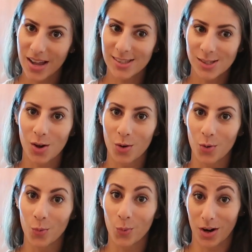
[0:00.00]
and
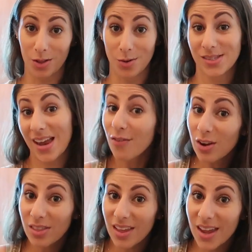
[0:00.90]
so we're close to
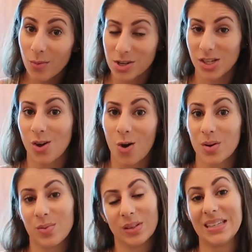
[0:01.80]
everything, which is all
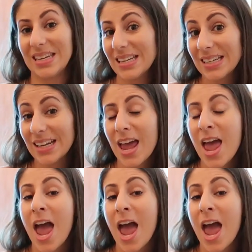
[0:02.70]
we really needed,